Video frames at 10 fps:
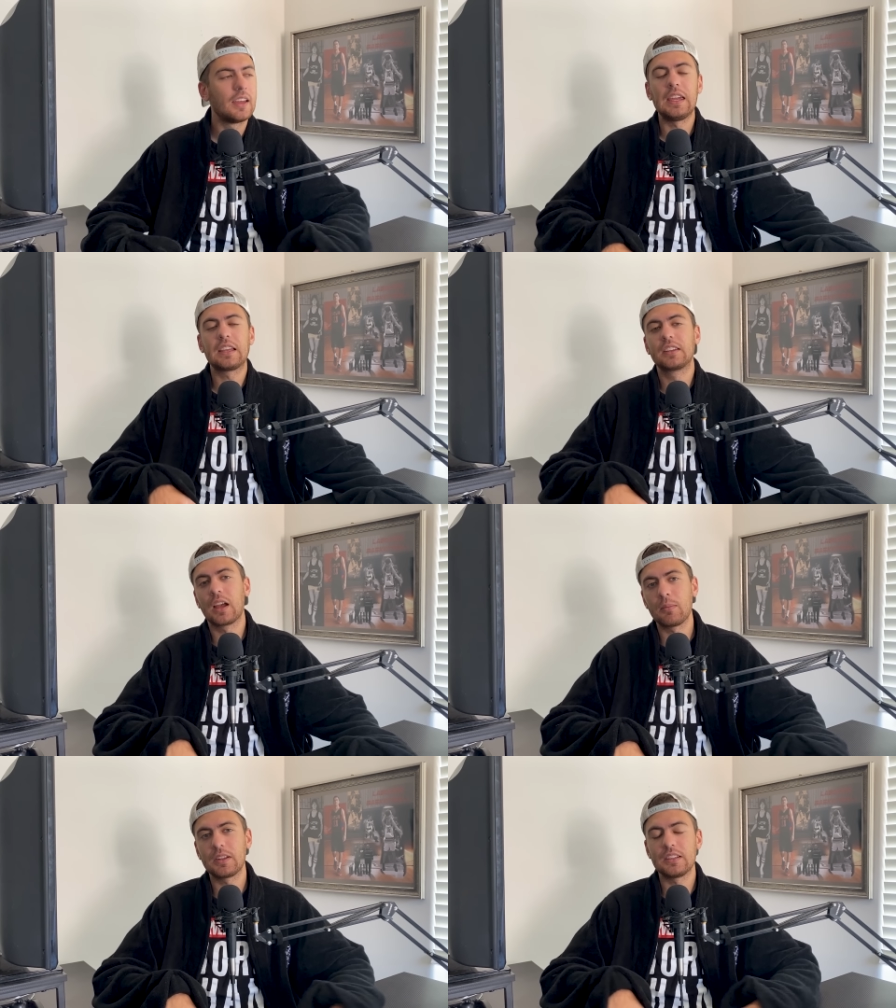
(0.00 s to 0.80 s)
He could
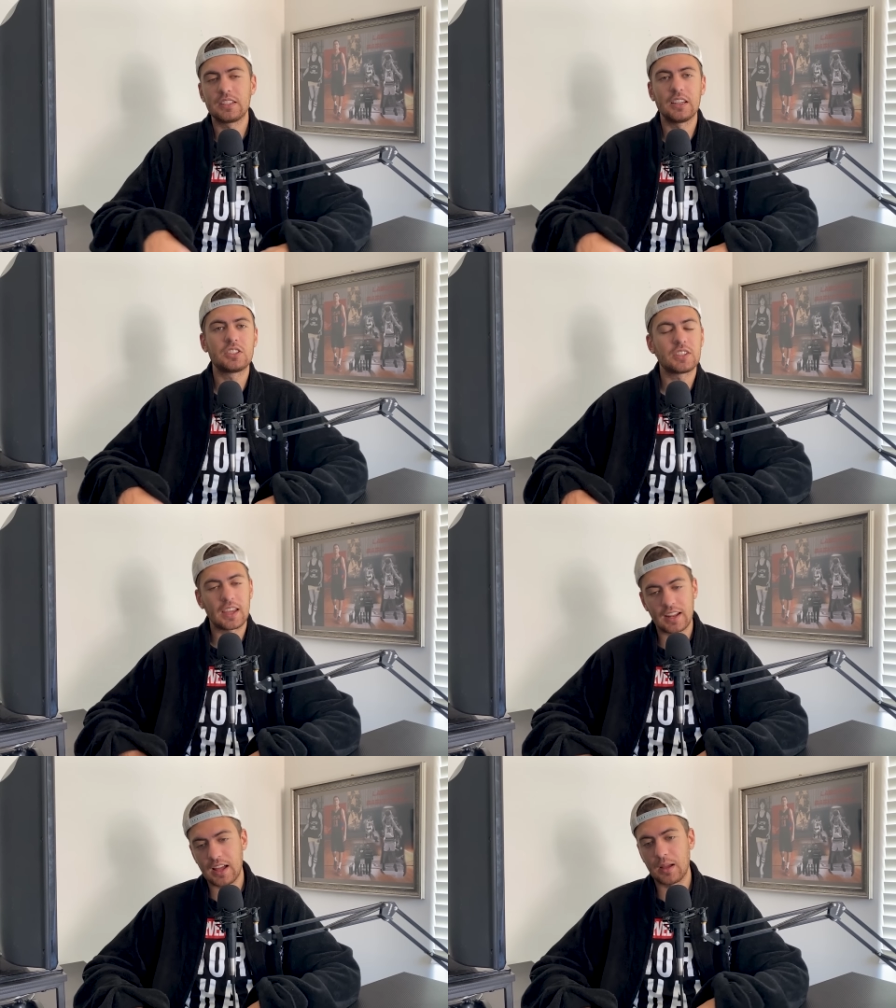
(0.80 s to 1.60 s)
come in and teach
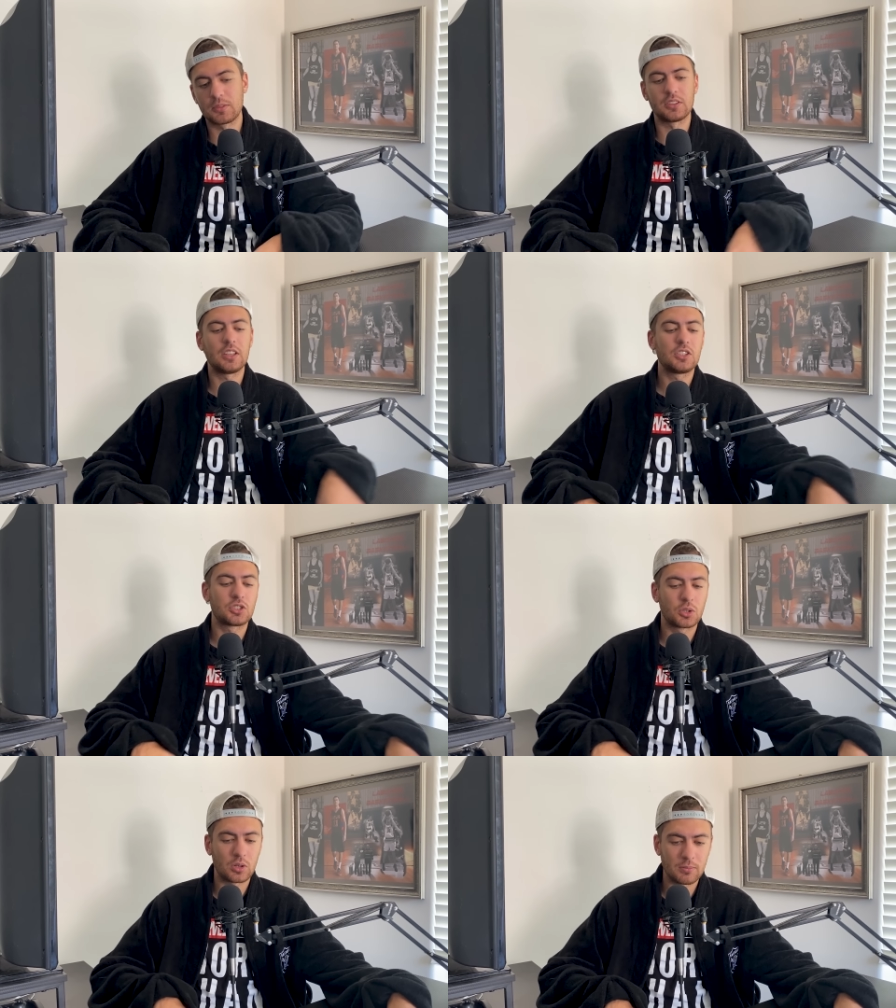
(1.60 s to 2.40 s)
Nate Hobbs and teach
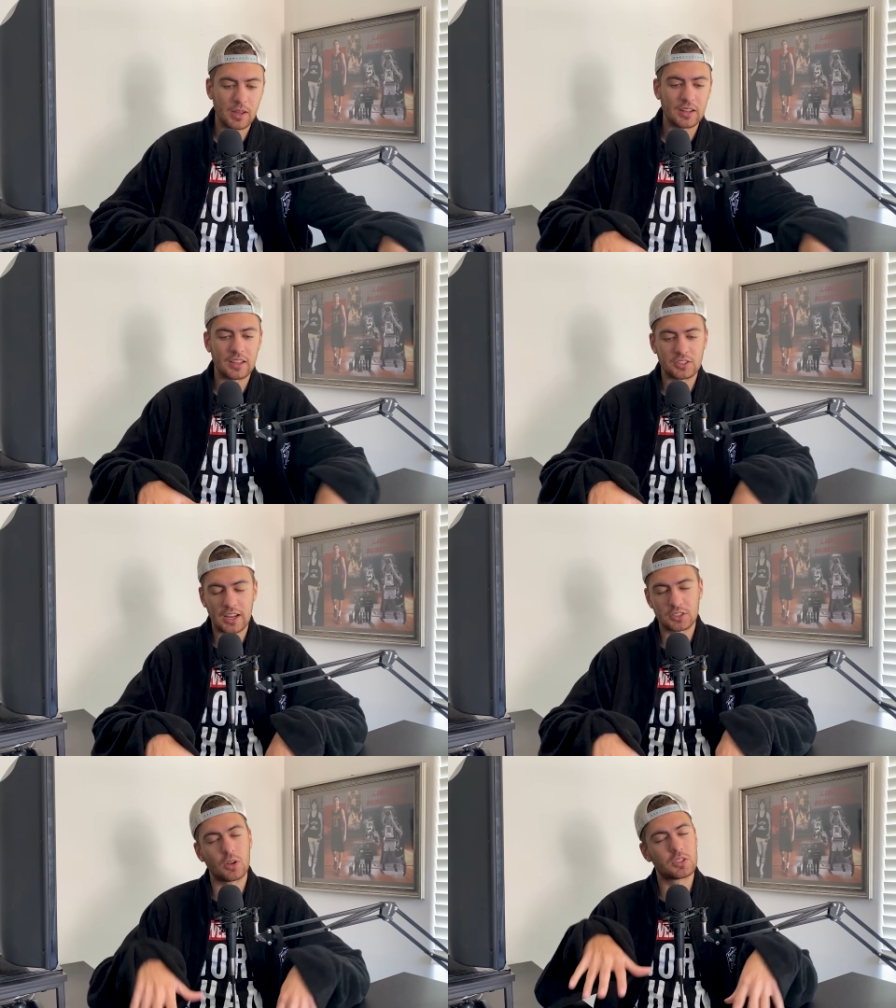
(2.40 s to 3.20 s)
Jakorian Bennett and
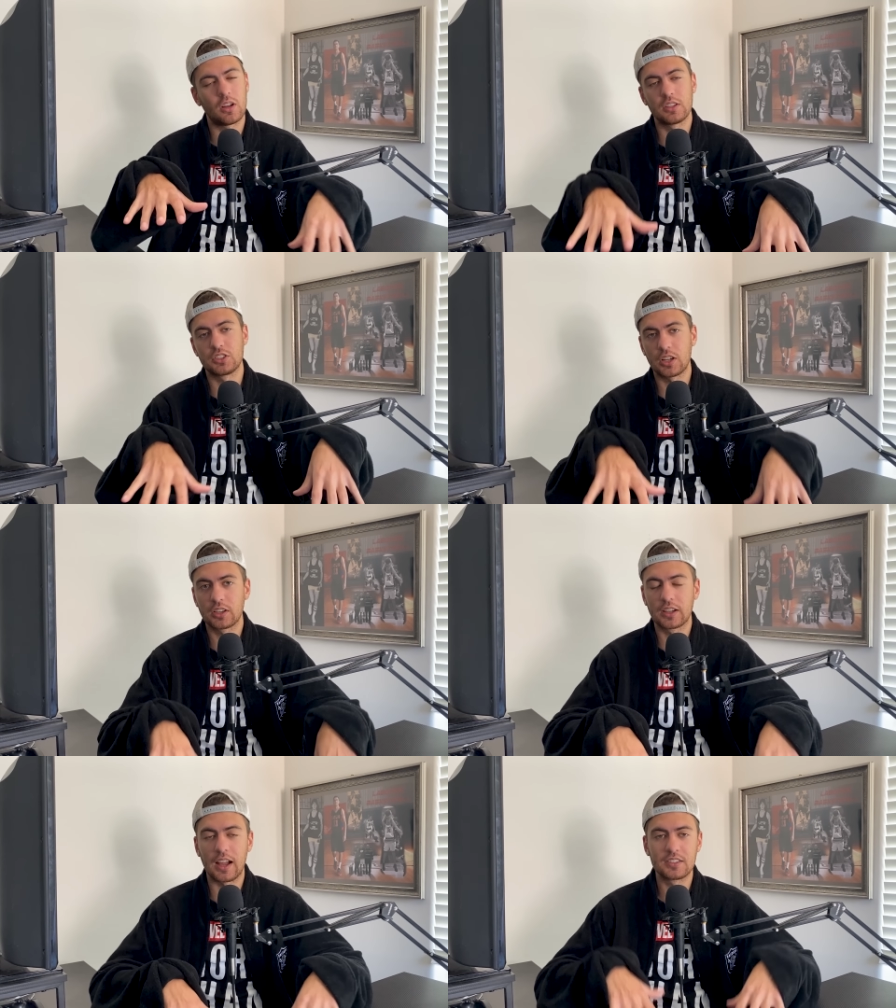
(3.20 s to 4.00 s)
Jack Jones and all these
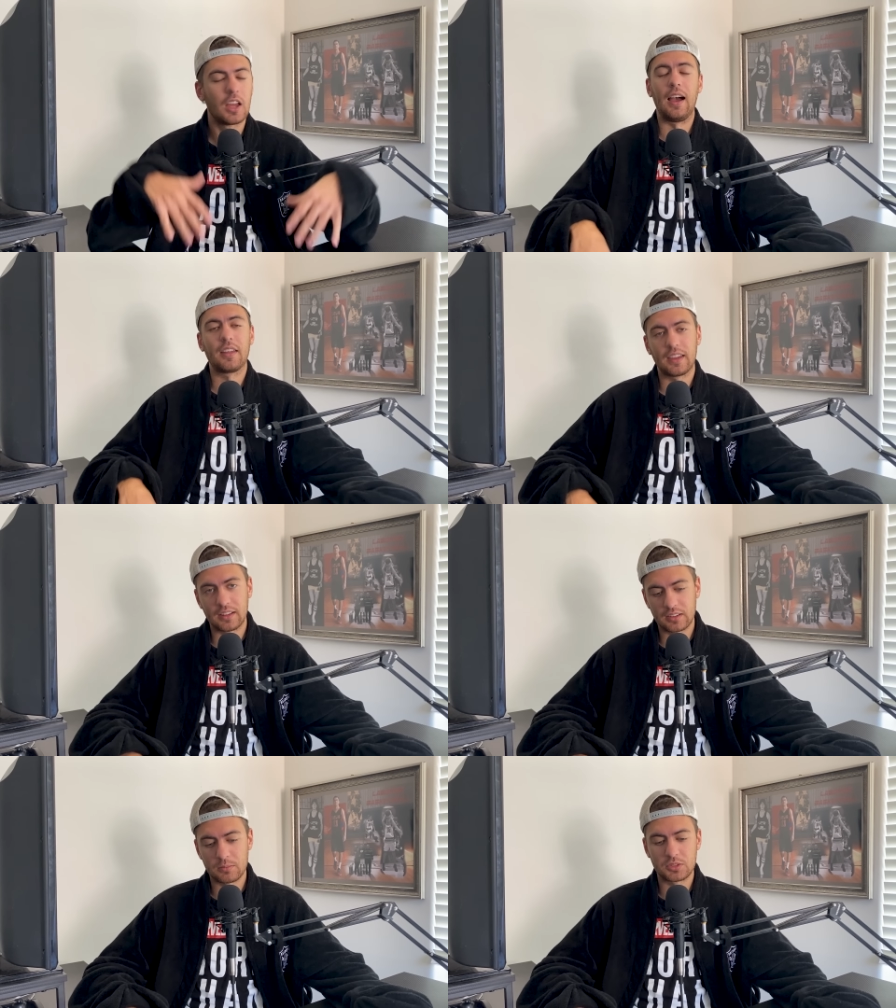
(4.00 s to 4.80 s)
younger guys how to
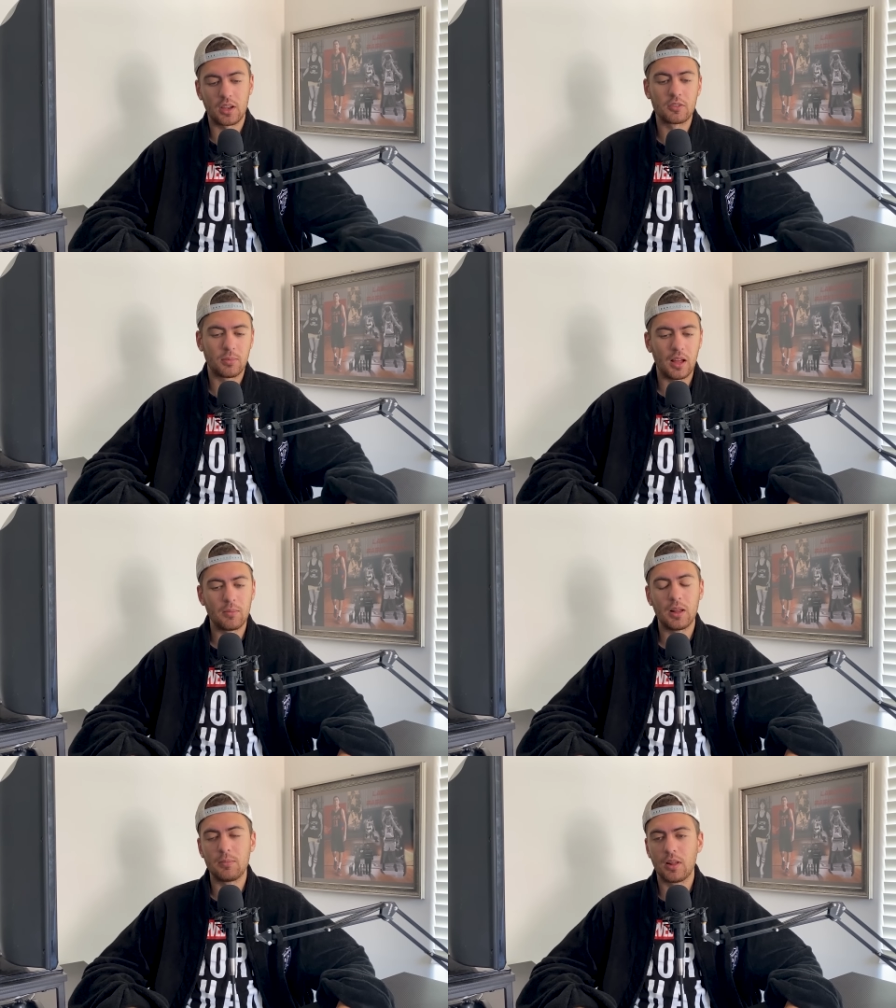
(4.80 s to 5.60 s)
handle themselves, blah,
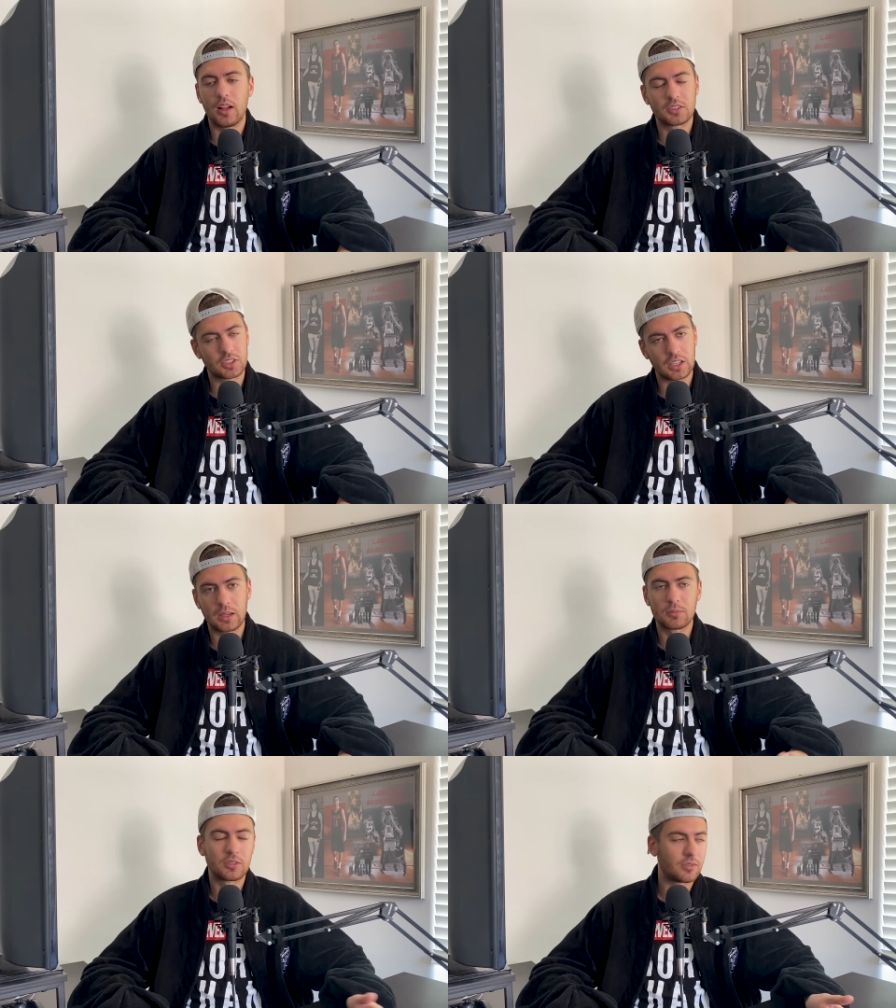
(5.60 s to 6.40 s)
blah, blah, schemes,